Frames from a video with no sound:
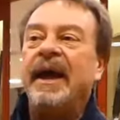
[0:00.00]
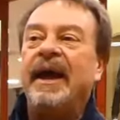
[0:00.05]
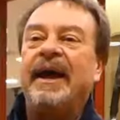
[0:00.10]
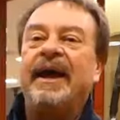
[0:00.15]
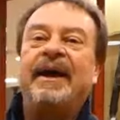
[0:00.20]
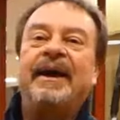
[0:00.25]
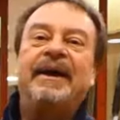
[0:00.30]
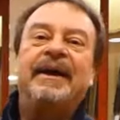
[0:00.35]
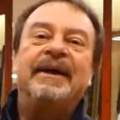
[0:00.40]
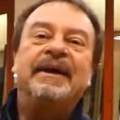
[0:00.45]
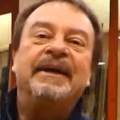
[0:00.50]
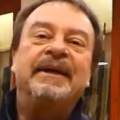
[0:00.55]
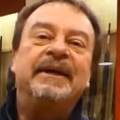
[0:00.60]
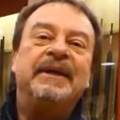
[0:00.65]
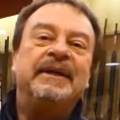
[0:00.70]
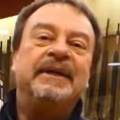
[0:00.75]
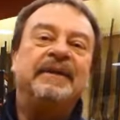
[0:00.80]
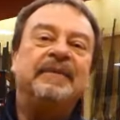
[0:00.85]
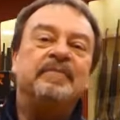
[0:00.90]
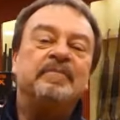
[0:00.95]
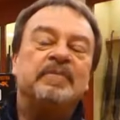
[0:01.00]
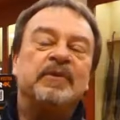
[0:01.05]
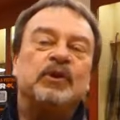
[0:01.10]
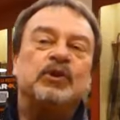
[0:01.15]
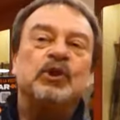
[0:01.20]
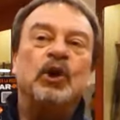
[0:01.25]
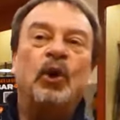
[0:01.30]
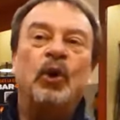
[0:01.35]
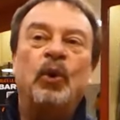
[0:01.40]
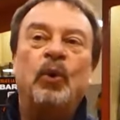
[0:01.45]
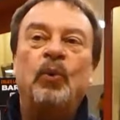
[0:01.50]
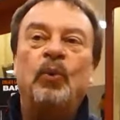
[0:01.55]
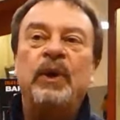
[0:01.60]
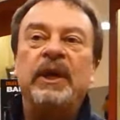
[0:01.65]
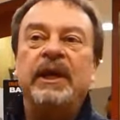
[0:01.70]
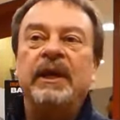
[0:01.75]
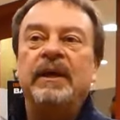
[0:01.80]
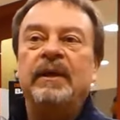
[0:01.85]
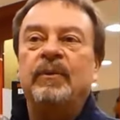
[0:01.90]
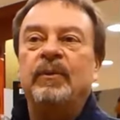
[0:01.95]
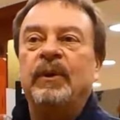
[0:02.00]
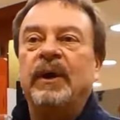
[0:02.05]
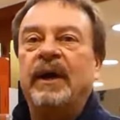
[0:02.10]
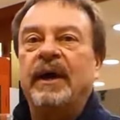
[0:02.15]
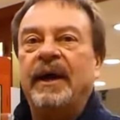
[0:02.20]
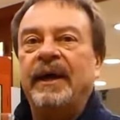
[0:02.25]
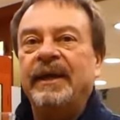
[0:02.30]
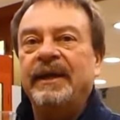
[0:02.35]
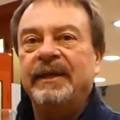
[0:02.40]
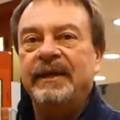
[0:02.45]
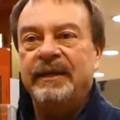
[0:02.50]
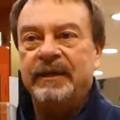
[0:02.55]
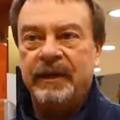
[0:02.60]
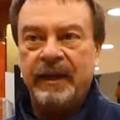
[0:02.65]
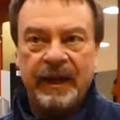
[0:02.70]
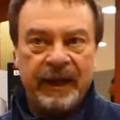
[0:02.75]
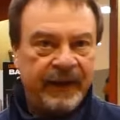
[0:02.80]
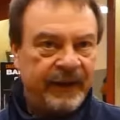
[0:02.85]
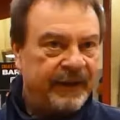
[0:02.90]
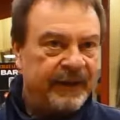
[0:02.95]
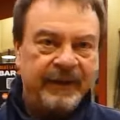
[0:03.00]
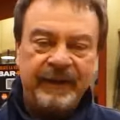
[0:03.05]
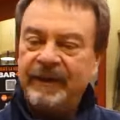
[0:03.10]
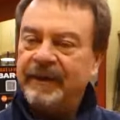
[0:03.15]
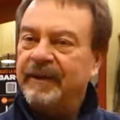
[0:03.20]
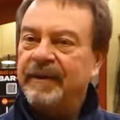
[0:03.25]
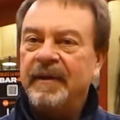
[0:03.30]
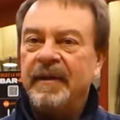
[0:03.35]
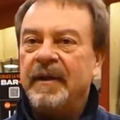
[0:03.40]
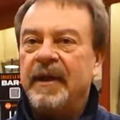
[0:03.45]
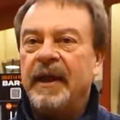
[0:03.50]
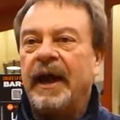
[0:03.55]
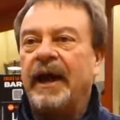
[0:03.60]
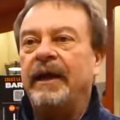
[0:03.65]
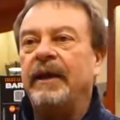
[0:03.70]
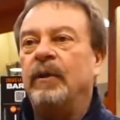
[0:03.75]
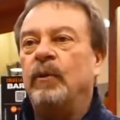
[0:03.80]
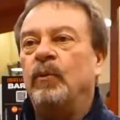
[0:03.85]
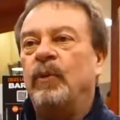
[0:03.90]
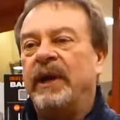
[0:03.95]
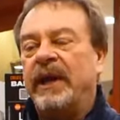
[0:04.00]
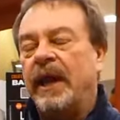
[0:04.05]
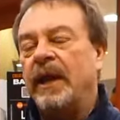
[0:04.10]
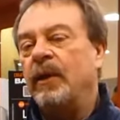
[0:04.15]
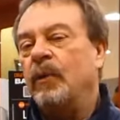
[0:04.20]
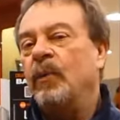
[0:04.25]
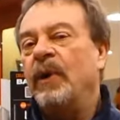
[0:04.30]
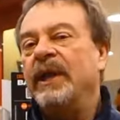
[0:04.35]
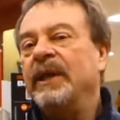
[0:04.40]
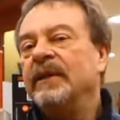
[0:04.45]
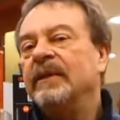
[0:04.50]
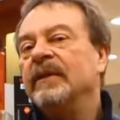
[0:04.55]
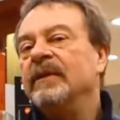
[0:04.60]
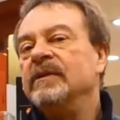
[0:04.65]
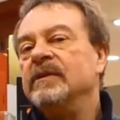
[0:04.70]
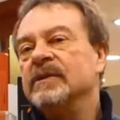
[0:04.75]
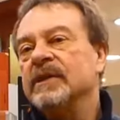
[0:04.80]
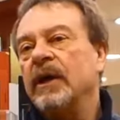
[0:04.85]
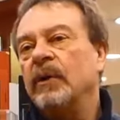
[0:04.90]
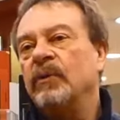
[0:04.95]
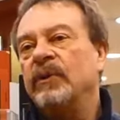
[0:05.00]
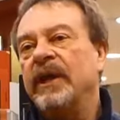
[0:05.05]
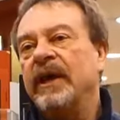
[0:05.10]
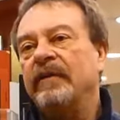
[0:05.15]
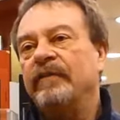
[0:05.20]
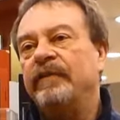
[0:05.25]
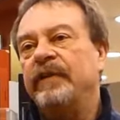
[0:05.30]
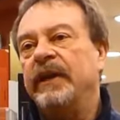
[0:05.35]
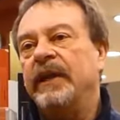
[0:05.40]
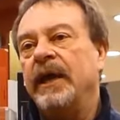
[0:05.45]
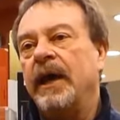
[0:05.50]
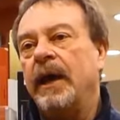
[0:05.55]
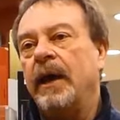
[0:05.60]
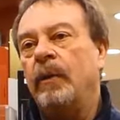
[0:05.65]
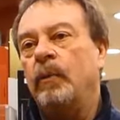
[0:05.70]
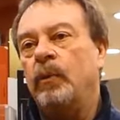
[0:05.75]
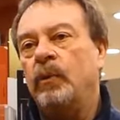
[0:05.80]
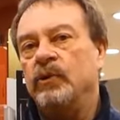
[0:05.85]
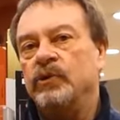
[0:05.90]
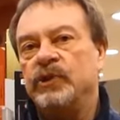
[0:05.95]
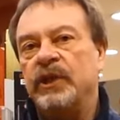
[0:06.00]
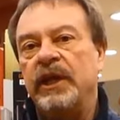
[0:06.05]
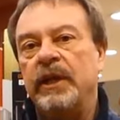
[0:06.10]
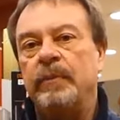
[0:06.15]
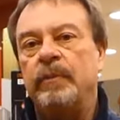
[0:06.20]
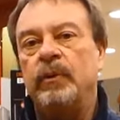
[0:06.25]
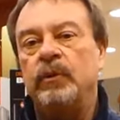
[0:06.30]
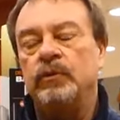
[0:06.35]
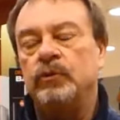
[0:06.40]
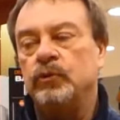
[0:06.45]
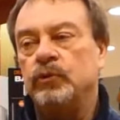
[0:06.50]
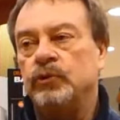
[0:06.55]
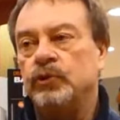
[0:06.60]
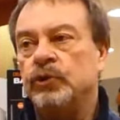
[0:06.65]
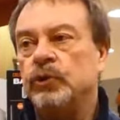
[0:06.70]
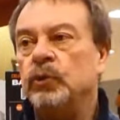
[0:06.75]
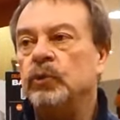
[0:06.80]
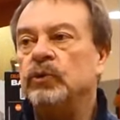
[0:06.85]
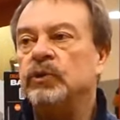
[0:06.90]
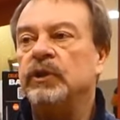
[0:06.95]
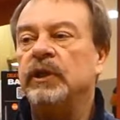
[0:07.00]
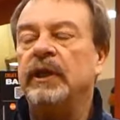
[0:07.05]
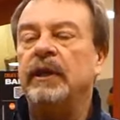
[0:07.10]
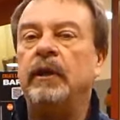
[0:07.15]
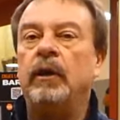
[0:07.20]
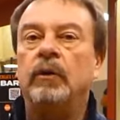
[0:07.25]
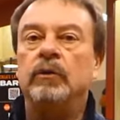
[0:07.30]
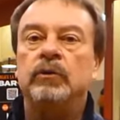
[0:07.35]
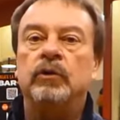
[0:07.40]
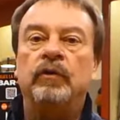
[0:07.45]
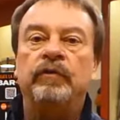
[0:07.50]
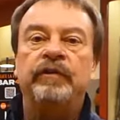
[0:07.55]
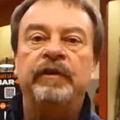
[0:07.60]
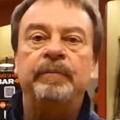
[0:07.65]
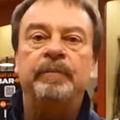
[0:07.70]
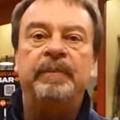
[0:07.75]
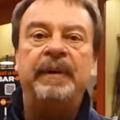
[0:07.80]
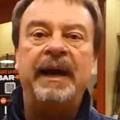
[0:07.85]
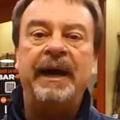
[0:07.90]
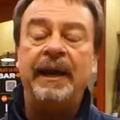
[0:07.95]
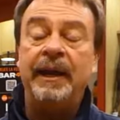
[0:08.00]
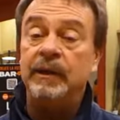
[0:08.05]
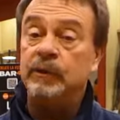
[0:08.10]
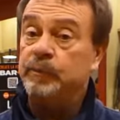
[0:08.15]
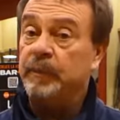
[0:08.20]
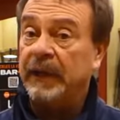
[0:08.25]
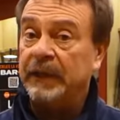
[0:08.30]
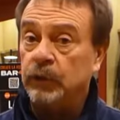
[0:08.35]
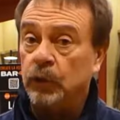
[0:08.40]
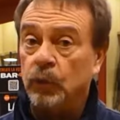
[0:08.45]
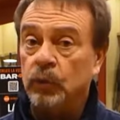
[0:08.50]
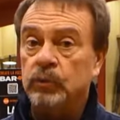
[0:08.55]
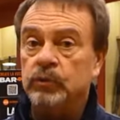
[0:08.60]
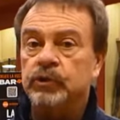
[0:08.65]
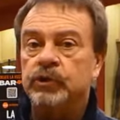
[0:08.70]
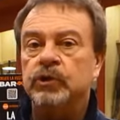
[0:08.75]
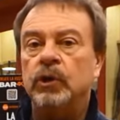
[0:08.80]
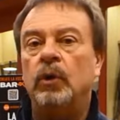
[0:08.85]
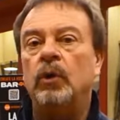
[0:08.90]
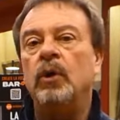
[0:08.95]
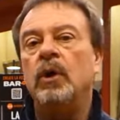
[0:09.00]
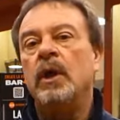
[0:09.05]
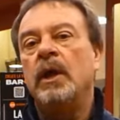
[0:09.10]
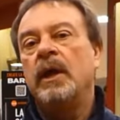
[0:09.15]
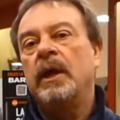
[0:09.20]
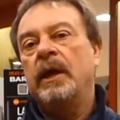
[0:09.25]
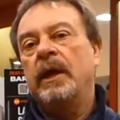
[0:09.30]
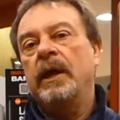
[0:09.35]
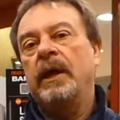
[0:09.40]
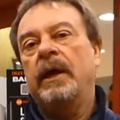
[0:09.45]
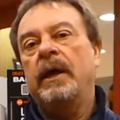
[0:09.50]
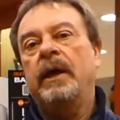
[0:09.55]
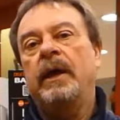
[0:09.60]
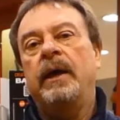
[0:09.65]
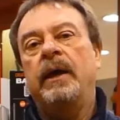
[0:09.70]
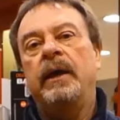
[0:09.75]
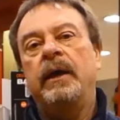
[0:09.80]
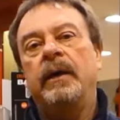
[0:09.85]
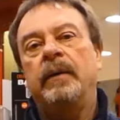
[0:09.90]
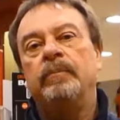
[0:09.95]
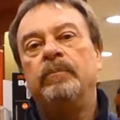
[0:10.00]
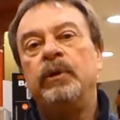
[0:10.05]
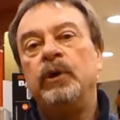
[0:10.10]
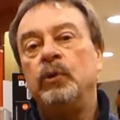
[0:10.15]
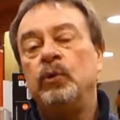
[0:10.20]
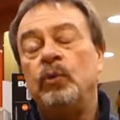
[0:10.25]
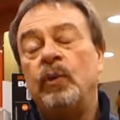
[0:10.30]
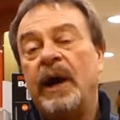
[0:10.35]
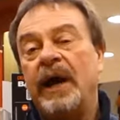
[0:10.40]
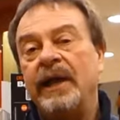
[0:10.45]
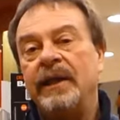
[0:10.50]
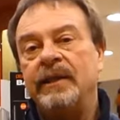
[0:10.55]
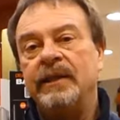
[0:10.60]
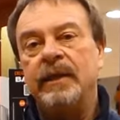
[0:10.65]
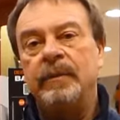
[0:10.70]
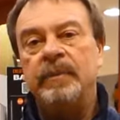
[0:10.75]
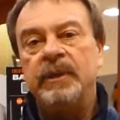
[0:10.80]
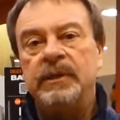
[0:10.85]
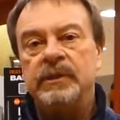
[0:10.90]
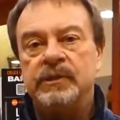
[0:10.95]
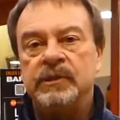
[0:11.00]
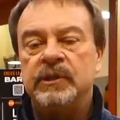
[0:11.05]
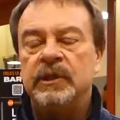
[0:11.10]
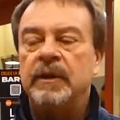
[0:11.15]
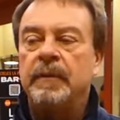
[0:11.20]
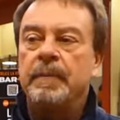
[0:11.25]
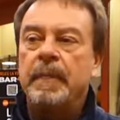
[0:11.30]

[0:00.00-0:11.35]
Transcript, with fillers: Uh, so we, I, I, I, when I went in South Africa, I was able to shoot a lot of impalas, but also uh, blue wildebeest